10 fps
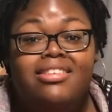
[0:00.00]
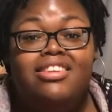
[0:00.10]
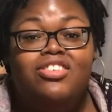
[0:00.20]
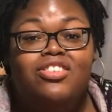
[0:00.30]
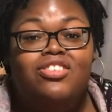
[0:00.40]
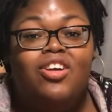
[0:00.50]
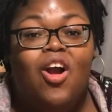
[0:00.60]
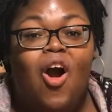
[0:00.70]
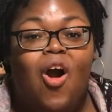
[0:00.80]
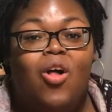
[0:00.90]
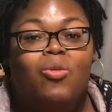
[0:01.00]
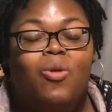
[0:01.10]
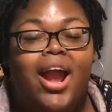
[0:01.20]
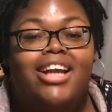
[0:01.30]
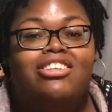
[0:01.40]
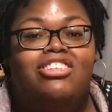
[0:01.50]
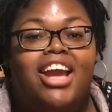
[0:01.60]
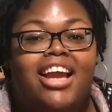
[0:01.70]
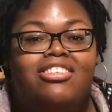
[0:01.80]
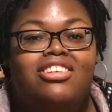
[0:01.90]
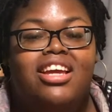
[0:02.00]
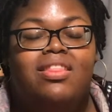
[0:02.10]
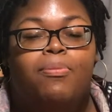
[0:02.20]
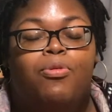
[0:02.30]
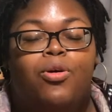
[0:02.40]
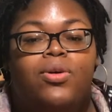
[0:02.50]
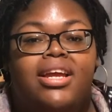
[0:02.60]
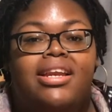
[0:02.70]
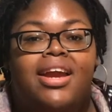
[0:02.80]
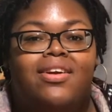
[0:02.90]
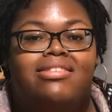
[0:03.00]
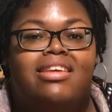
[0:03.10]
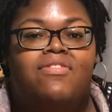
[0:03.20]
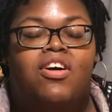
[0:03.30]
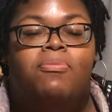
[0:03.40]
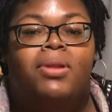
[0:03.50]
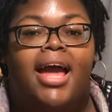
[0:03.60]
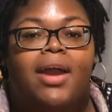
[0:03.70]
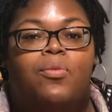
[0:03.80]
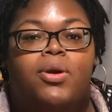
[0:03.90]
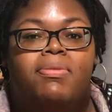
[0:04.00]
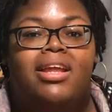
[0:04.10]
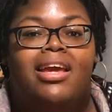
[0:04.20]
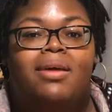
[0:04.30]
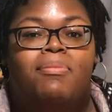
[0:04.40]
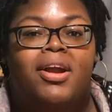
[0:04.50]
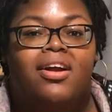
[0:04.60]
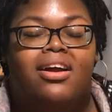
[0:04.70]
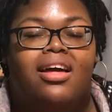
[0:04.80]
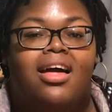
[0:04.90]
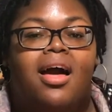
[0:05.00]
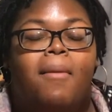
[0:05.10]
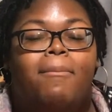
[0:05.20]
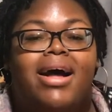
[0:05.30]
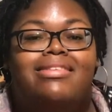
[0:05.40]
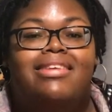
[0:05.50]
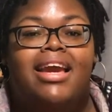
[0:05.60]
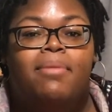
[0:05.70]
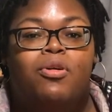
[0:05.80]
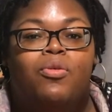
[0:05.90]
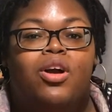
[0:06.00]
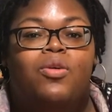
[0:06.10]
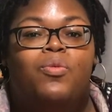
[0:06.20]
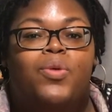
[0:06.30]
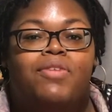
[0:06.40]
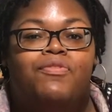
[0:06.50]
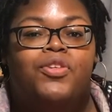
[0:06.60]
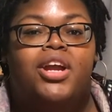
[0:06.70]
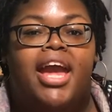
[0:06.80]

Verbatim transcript: Sisters Are Alright, Changing the Broken Narrative of Black Women in America by Tamara Winfrey